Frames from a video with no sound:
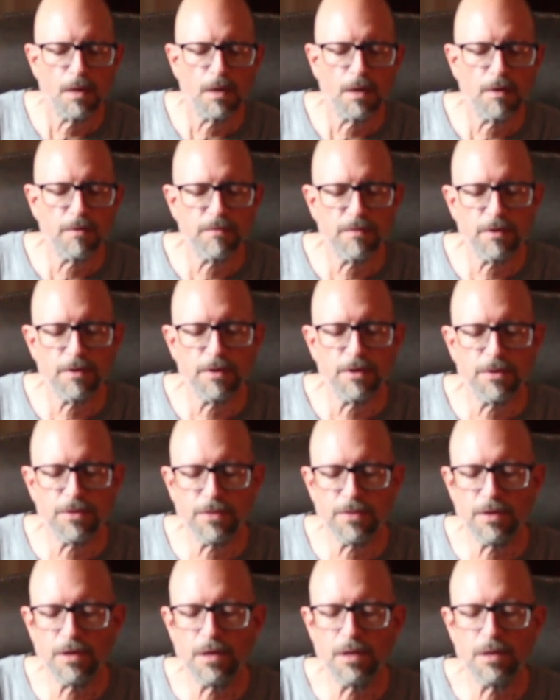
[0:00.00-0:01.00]
A very
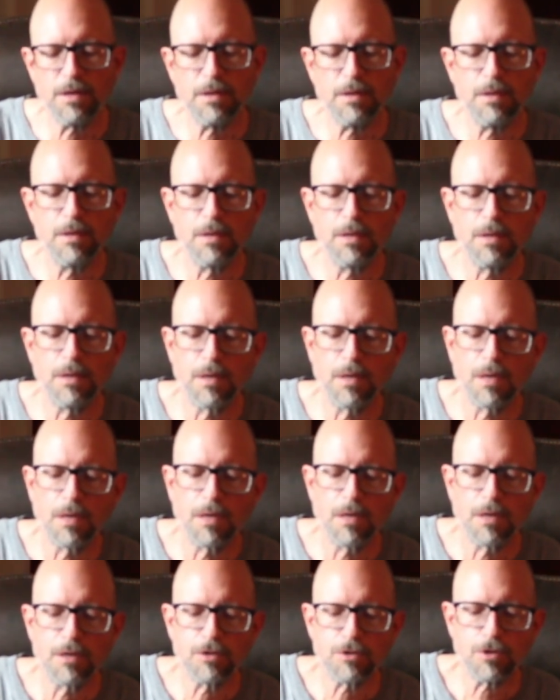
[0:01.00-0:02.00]
thin
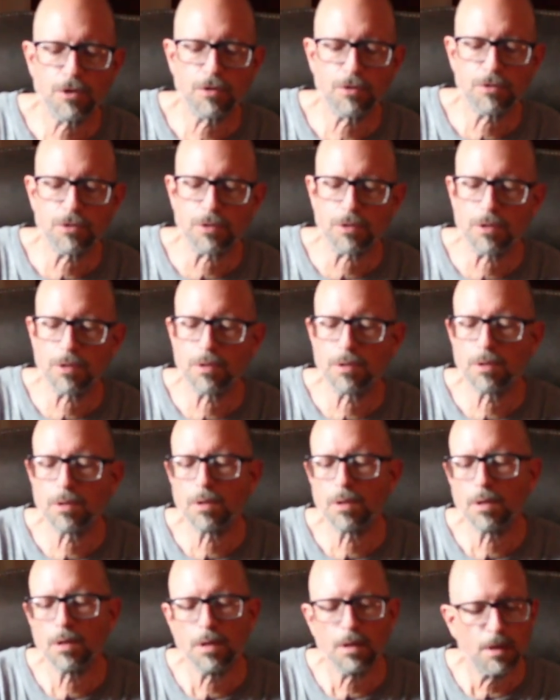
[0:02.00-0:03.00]
charger.
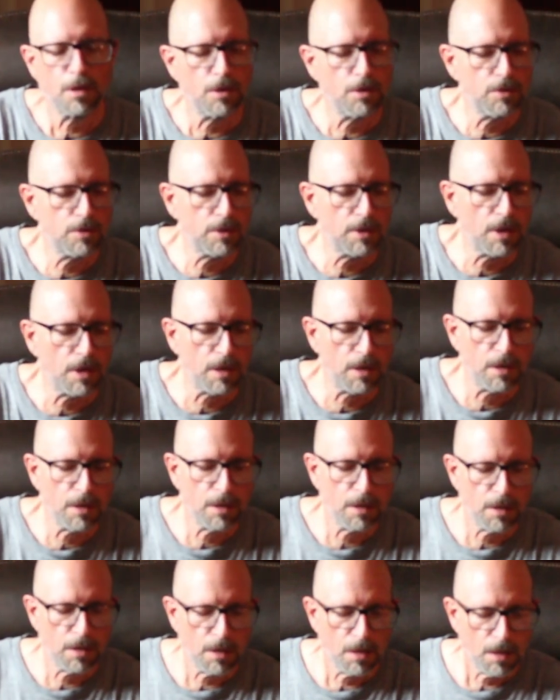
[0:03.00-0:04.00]
Okay.
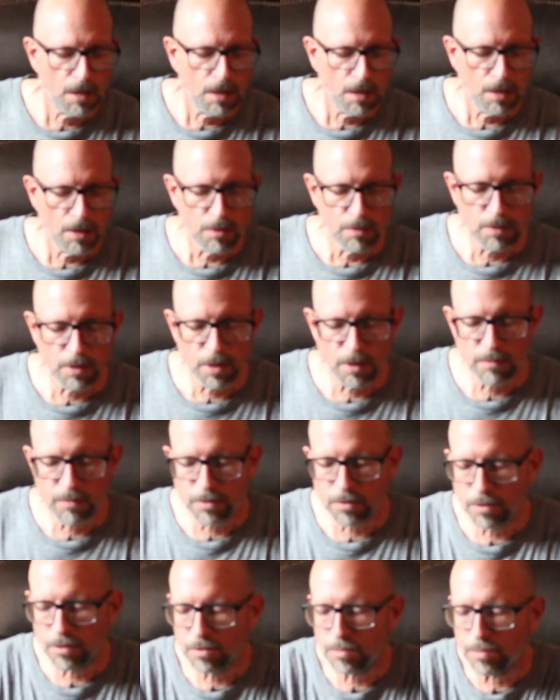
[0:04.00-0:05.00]
We have a
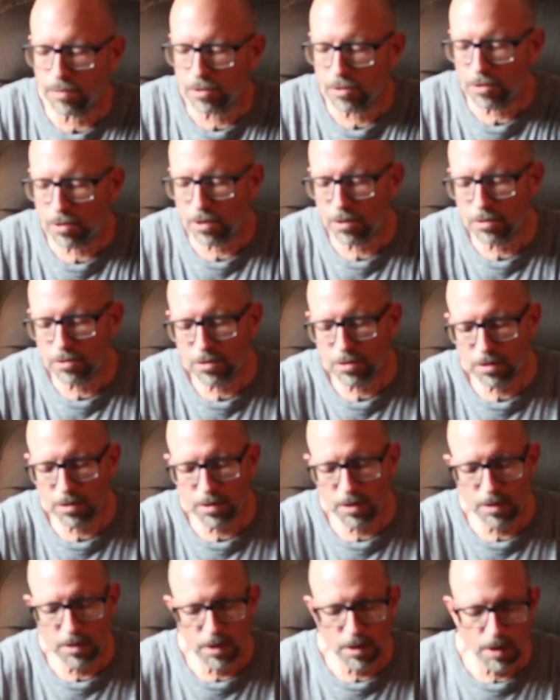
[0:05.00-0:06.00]
USB charger.
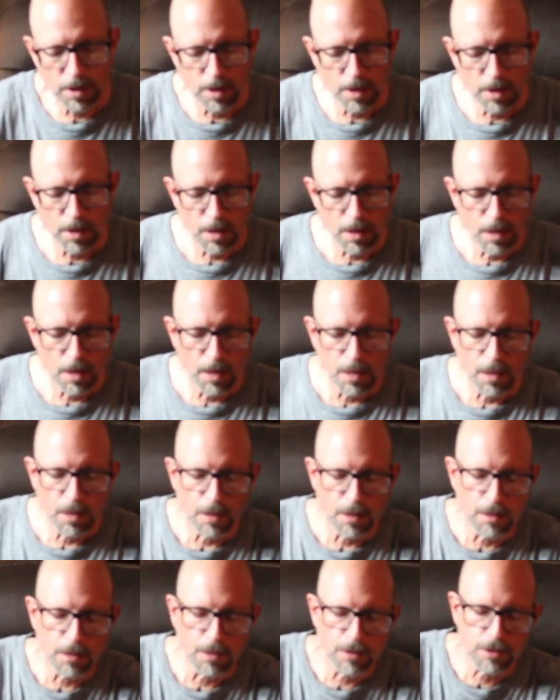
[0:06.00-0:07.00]

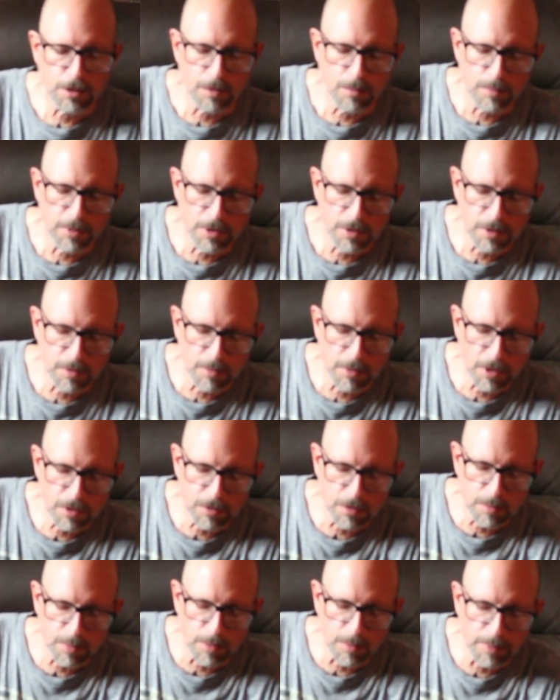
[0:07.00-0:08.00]
These should be some
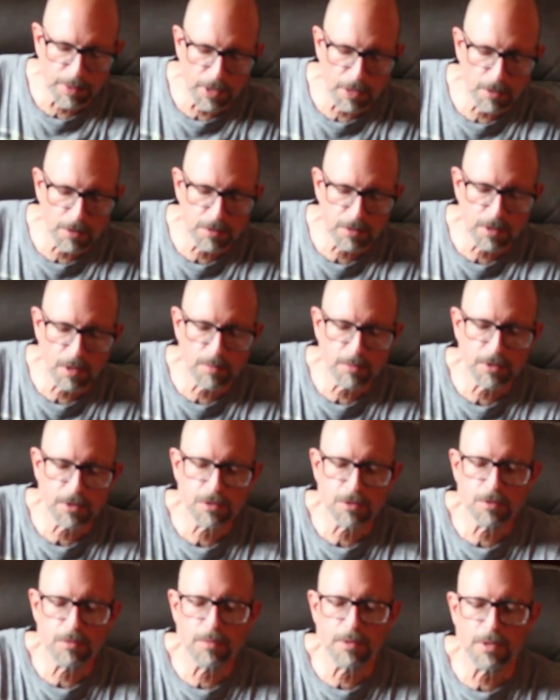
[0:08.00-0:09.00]
extra propellers, I'm
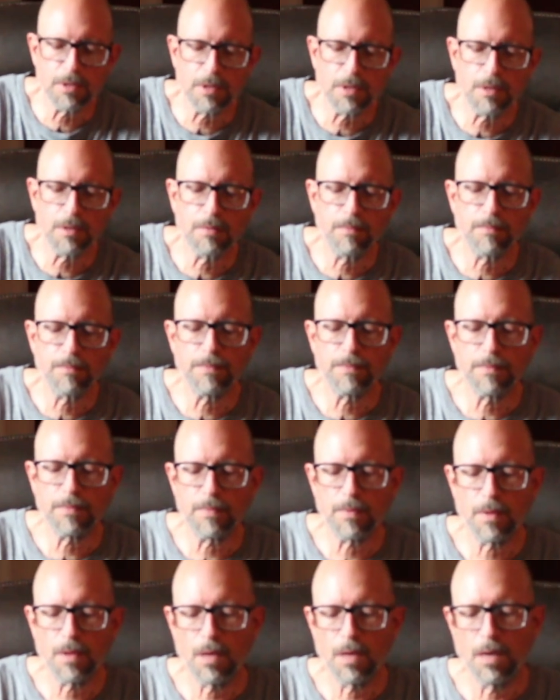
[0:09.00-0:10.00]
assuming.
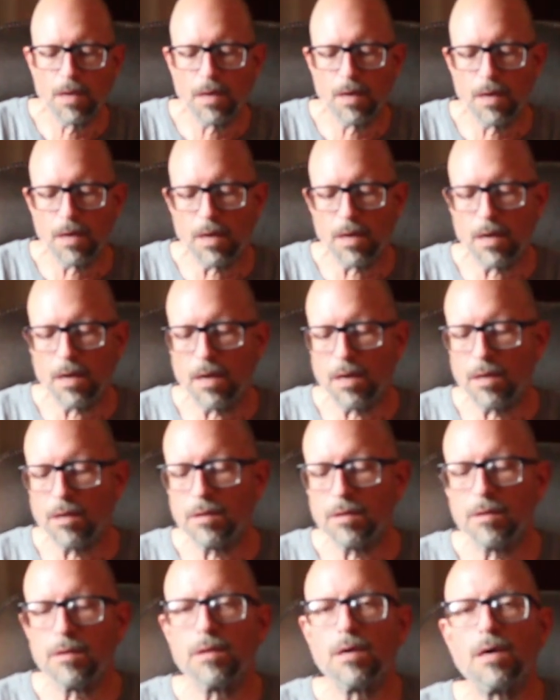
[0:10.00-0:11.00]

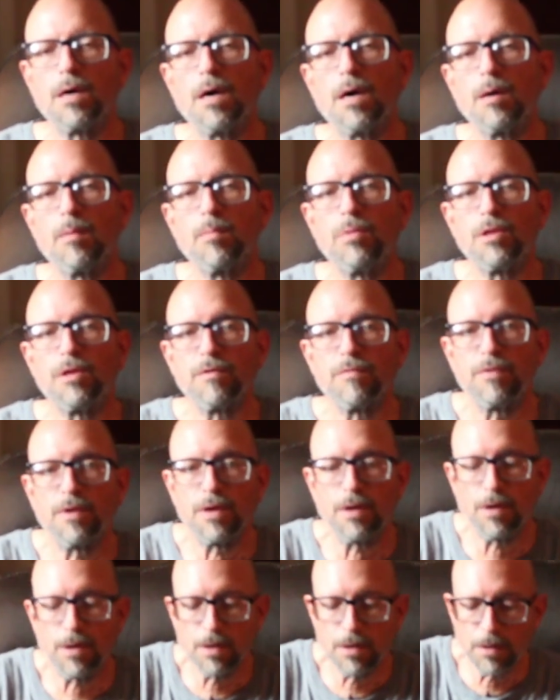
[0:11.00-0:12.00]
And I believe
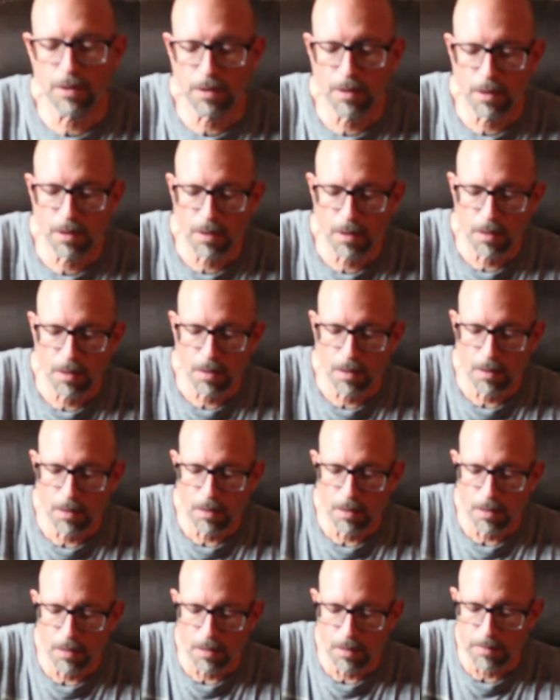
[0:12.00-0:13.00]
they are.
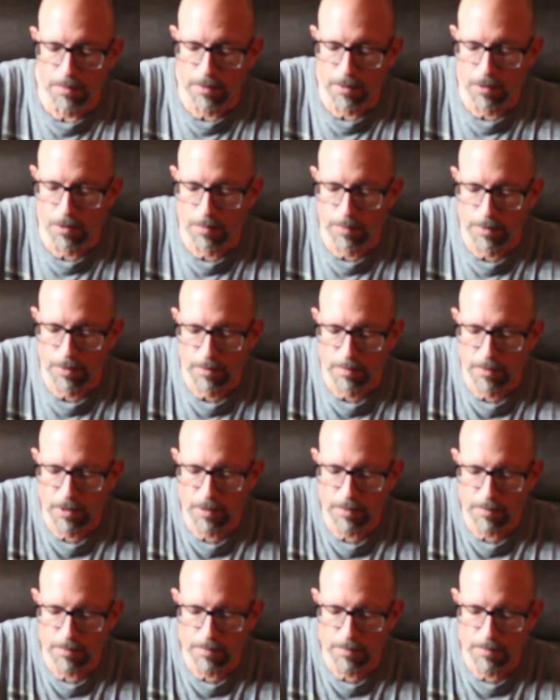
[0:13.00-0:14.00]
Open them up.